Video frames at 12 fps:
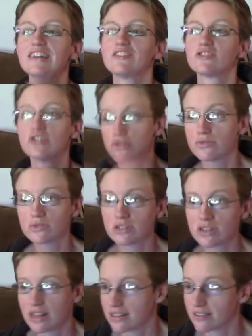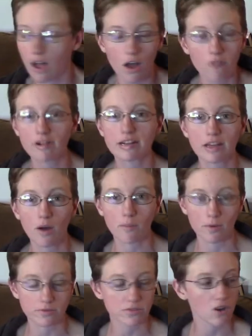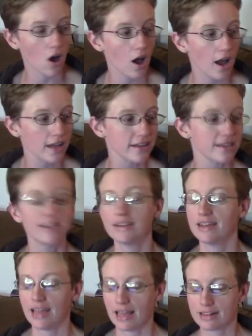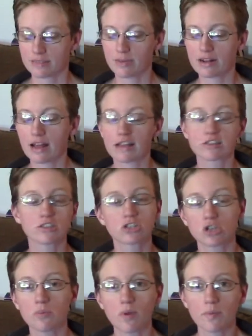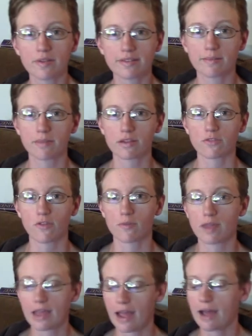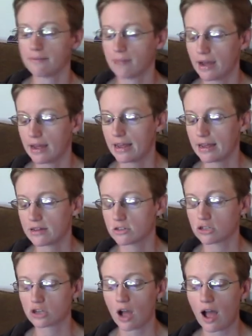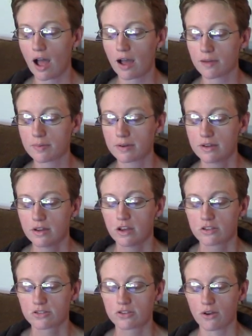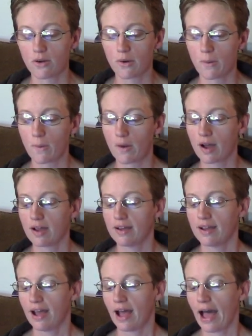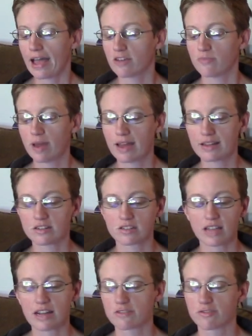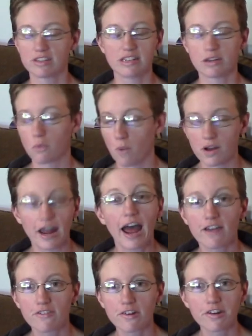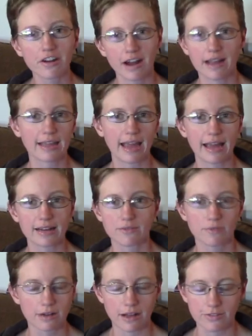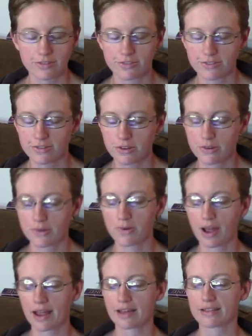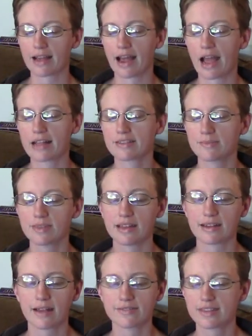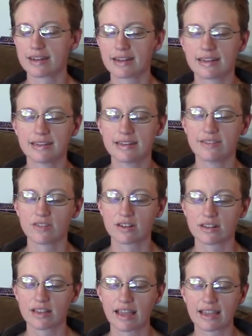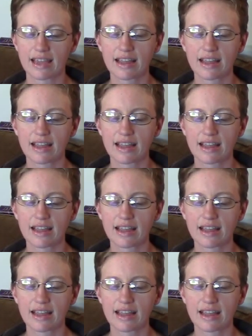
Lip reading: June is already almost gone. It has been a super busy month for me at my job, so I have been just kind of reading whatever, again, what else is new, and I had some DNFs that I didn't even, like,